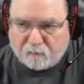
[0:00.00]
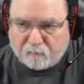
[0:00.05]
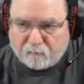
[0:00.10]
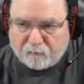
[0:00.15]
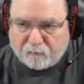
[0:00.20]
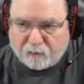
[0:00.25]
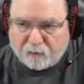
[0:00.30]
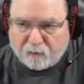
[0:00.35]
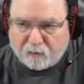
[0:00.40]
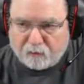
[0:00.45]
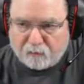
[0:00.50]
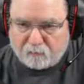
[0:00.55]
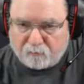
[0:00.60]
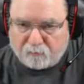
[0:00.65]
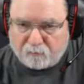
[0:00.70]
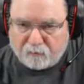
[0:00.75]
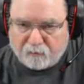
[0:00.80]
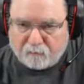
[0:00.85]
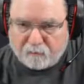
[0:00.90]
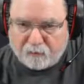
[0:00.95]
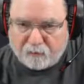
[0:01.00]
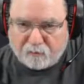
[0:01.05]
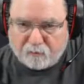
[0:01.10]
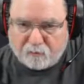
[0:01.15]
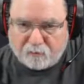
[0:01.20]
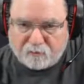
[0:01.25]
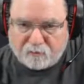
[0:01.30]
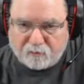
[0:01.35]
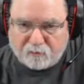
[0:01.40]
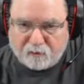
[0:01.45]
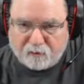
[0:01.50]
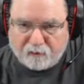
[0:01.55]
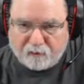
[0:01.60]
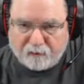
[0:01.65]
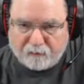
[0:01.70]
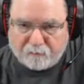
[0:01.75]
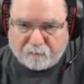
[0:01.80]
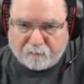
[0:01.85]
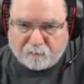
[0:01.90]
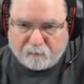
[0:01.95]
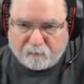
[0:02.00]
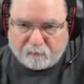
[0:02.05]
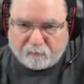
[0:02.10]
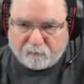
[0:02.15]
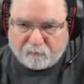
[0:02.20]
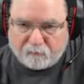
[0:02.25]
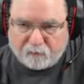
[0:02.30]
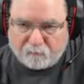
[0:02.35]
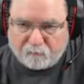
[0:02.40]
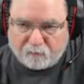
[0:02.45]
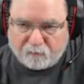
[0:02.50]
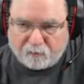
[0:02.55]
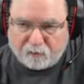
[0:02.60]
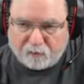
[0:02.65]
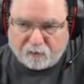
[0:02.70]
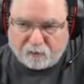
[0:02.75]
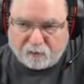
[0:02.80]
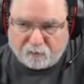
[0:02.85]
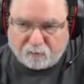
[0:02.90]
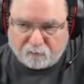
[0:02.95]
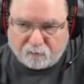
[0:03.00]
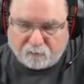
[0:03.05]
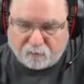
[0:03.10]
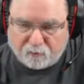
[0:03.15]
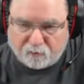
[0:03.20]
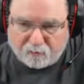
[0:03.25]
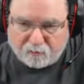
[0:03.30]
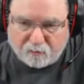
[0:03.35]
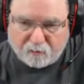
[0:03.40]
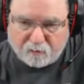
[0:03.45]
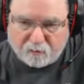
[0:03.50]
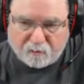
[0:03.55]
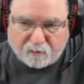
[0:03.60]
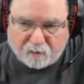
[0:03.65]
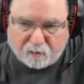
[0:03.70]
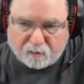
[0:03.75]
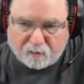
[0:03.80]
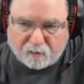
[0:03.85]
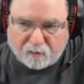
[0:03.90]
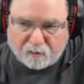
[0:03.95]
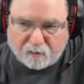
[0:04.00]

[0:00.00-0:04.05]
the colors. Now, my question I have for myself, but you can't do this on a thumbnail,